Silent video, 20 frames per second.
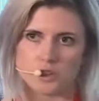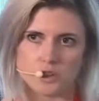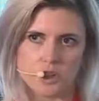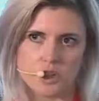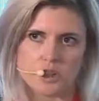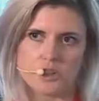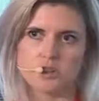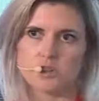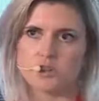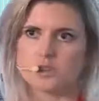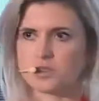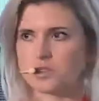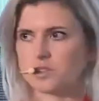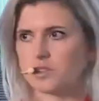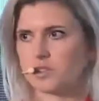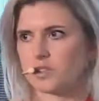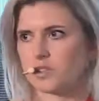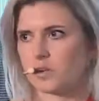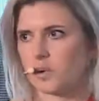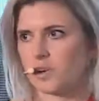your end
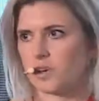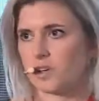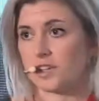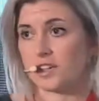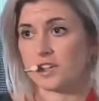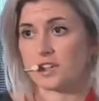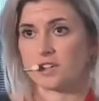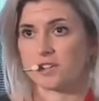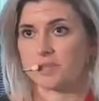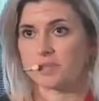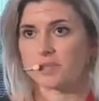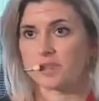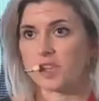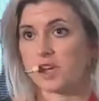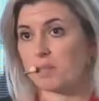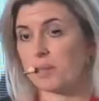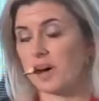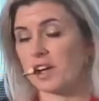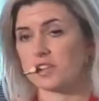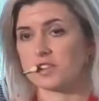users, or your
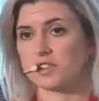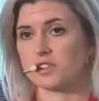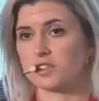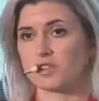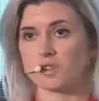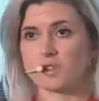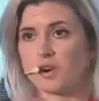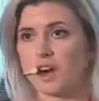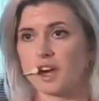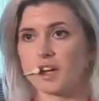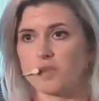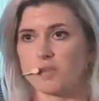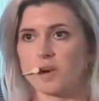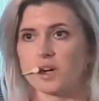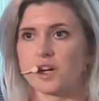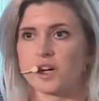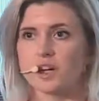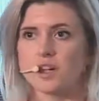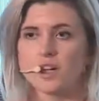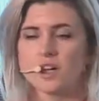competitors, or
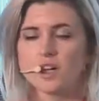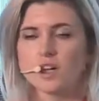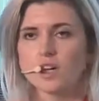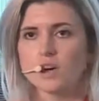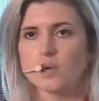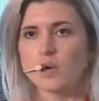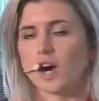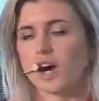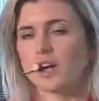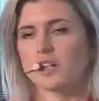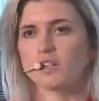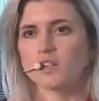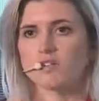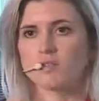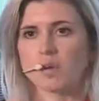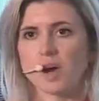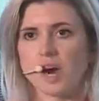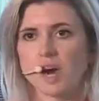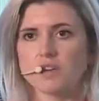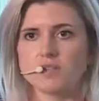anybody. What kind
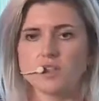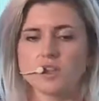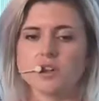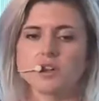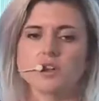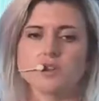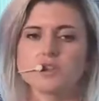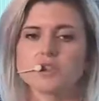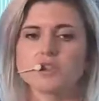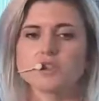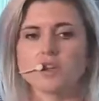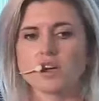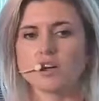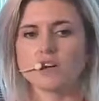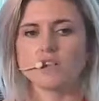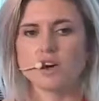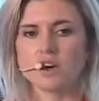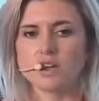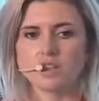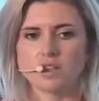of behavior are you
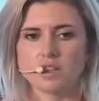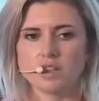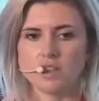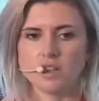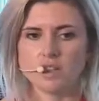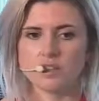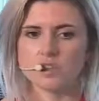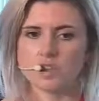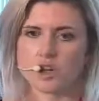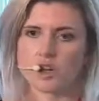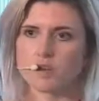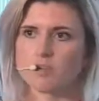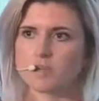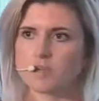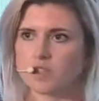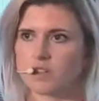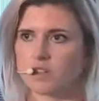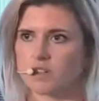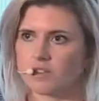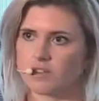incentivizing in
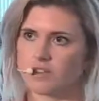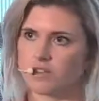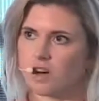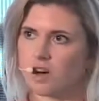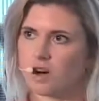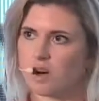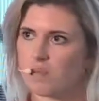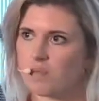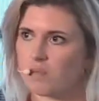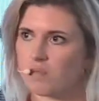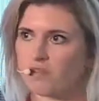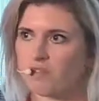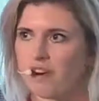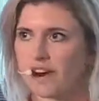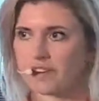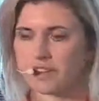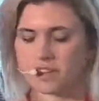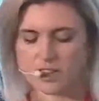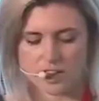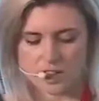terms of
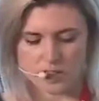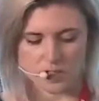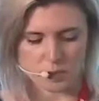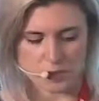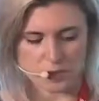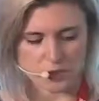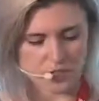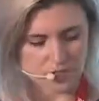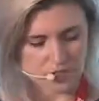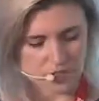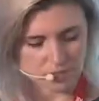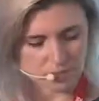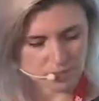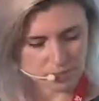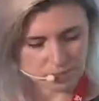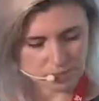finding exploits?